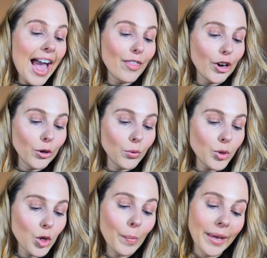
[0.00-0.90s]
And then I
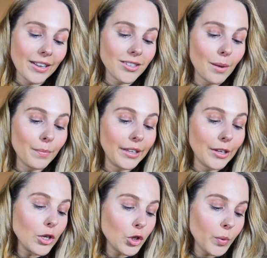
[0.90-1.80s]
also picked up
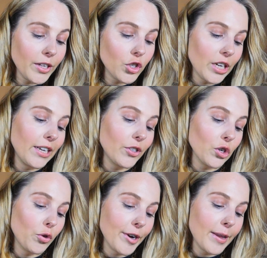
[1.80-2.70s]
the Sweet Cheeks
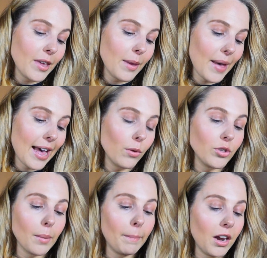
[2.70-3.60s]
Creamy
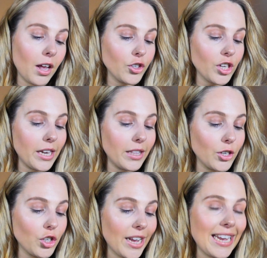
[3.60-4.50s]
Powder Blush in
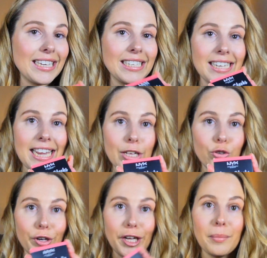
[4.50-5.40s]
the shade
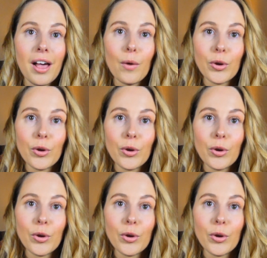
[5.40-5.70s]
Daydream,